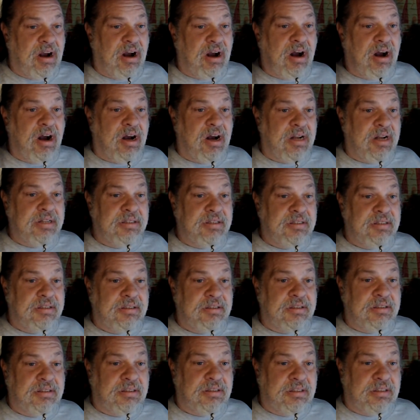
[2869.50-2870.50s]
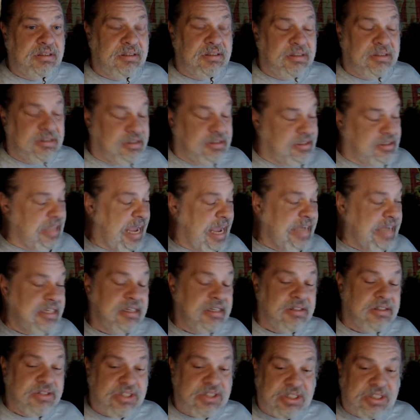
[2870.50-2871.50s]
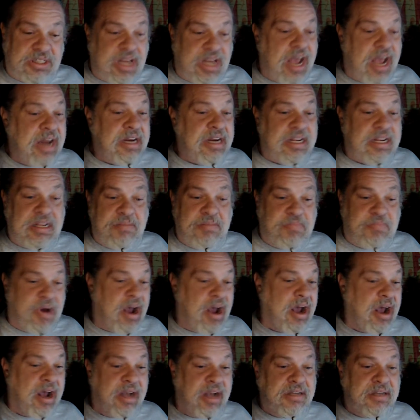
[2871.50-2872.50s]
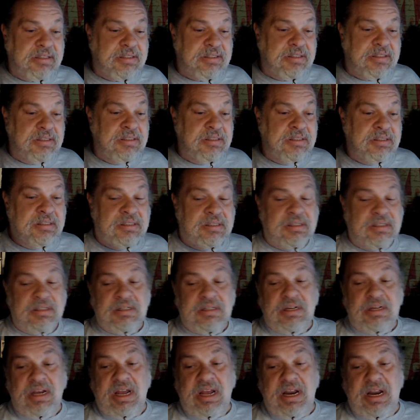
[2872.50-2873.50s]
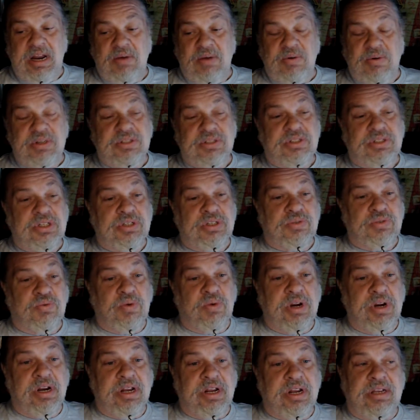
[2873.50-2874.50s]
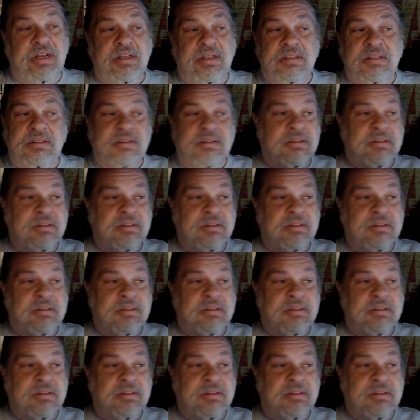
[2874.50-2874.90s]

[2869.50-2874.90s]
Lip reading: on that little staticky box, and it was really